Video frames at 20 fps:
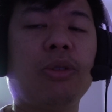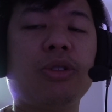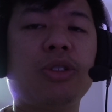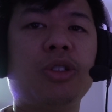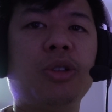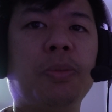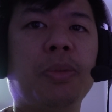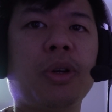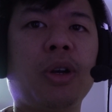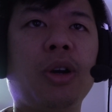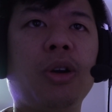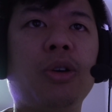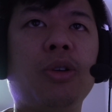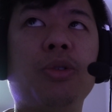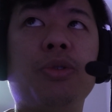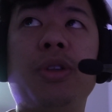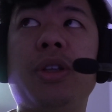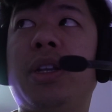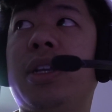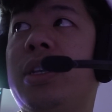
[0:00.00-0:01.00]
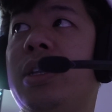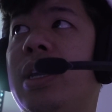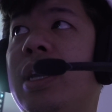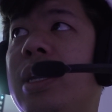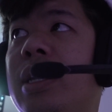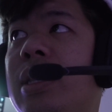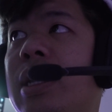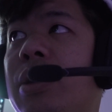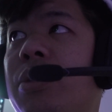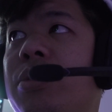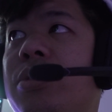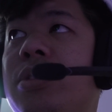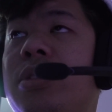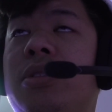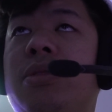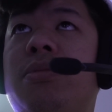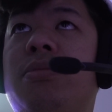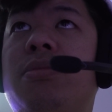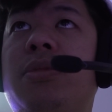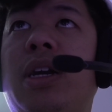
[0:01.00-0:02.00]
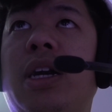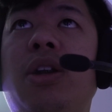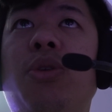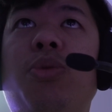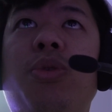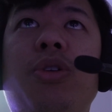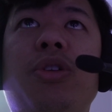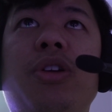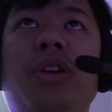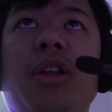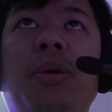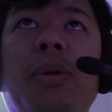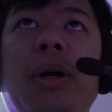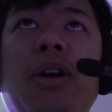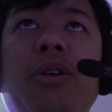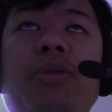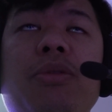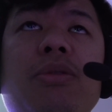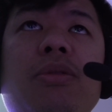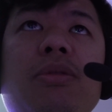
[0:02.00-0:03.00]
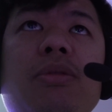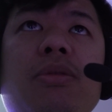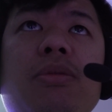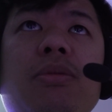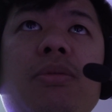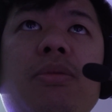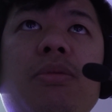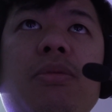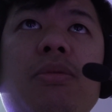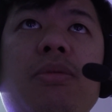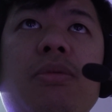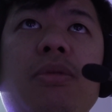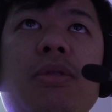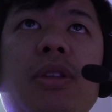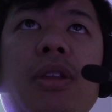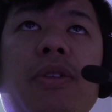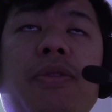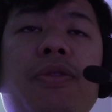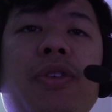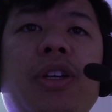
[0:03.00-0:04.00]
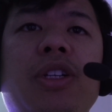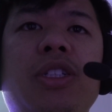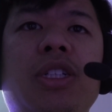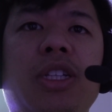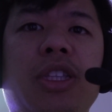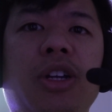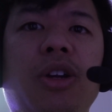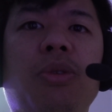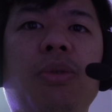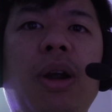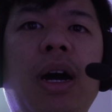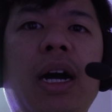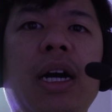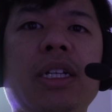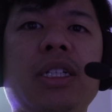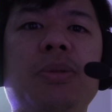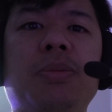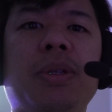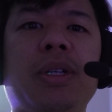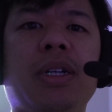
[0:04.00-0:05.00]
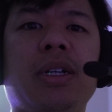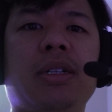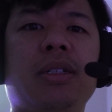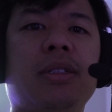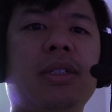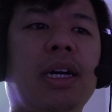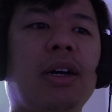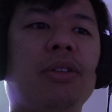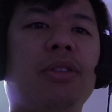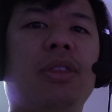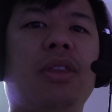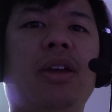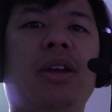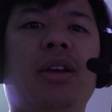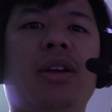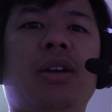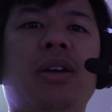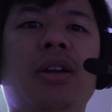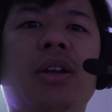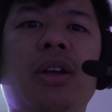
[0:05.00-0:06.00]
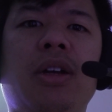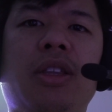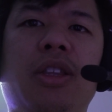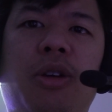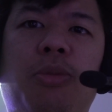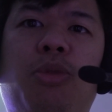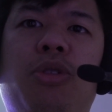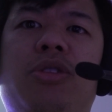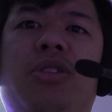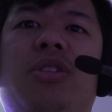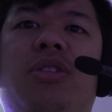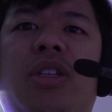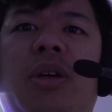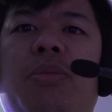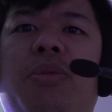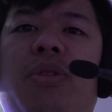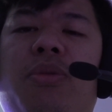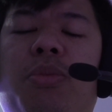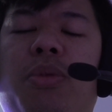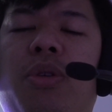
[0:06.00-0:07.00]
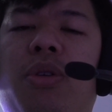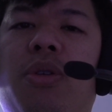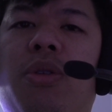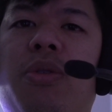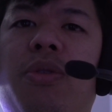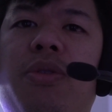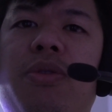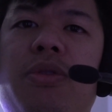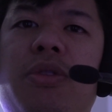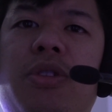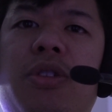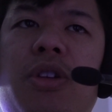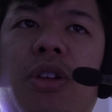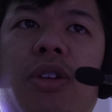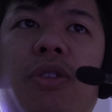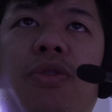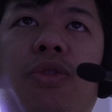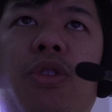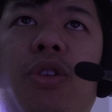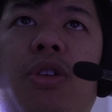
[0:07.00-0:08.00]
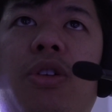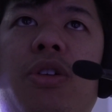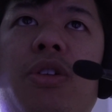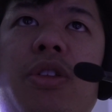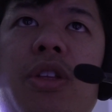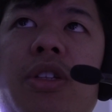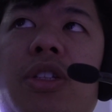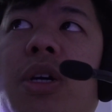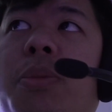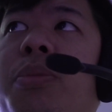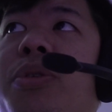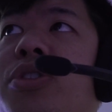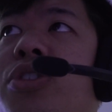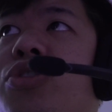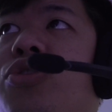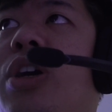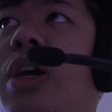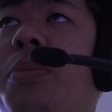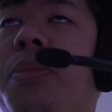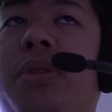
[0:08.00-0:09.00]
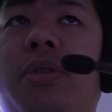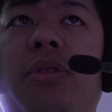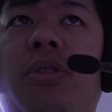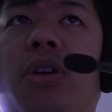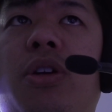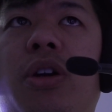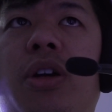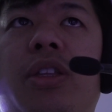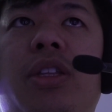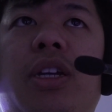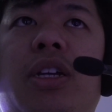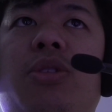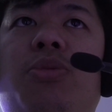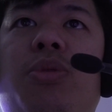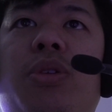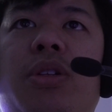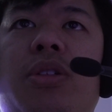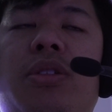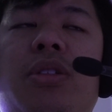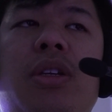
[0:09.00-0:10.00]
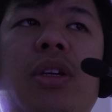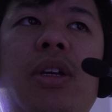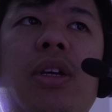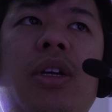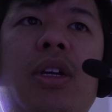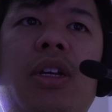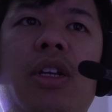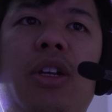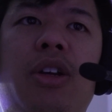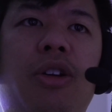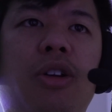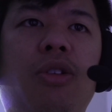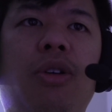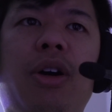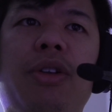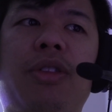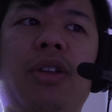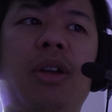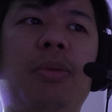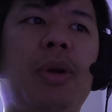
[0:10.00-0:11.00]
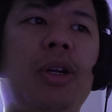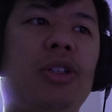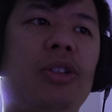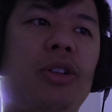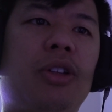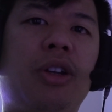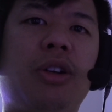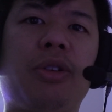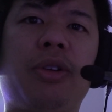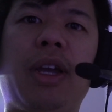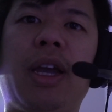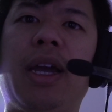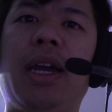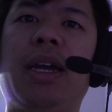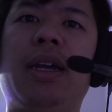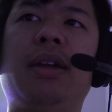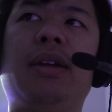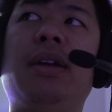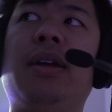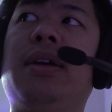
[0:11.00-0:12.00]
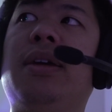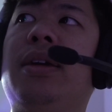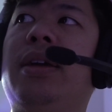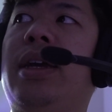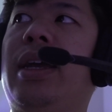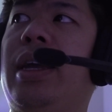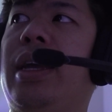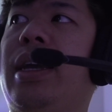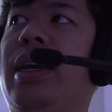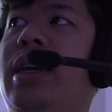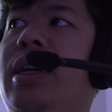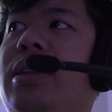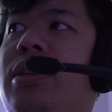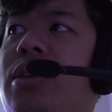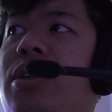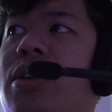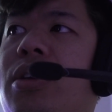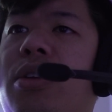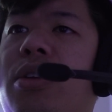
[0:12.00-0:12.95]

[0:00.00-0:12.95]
was super cold, and I was kind of worried about the fish in the garage because out there they're more susceptible, for the temperature drop. And all I did was, go out there and make sure they're okay, and